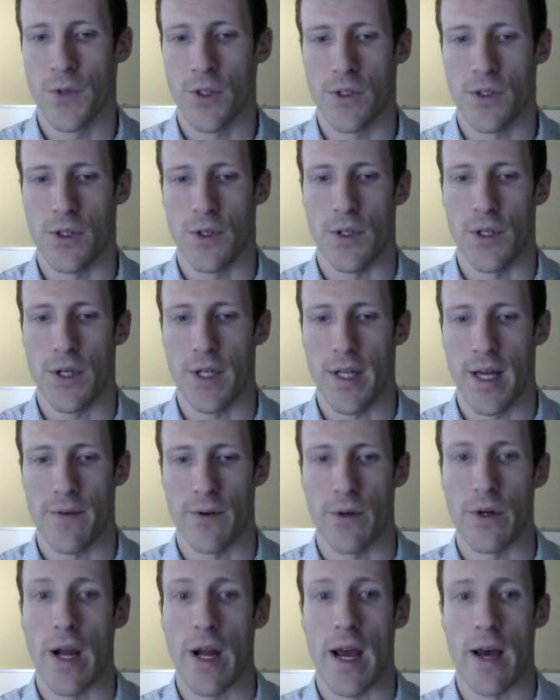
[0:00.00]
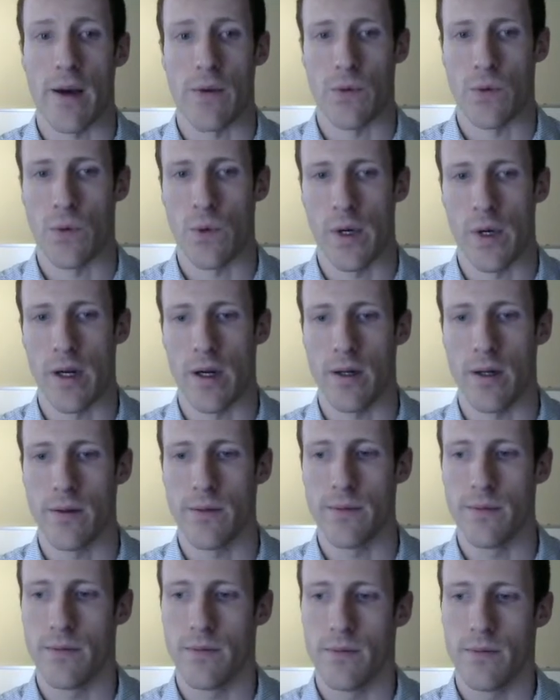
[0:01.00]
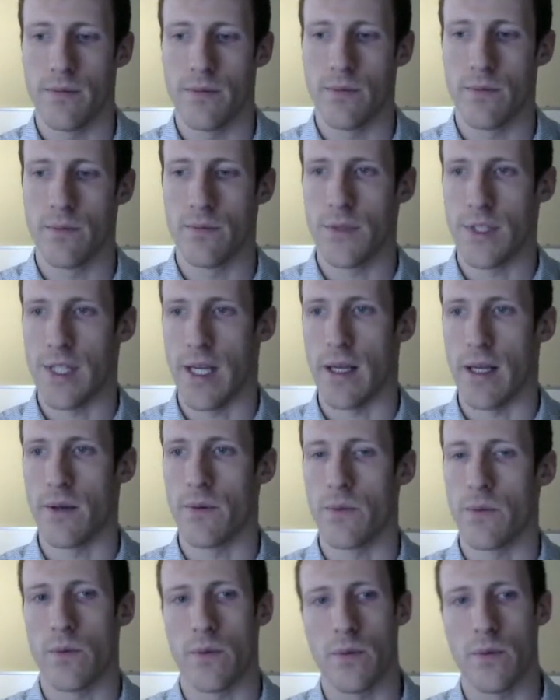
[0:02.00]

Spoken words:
So you could have a graph where, say,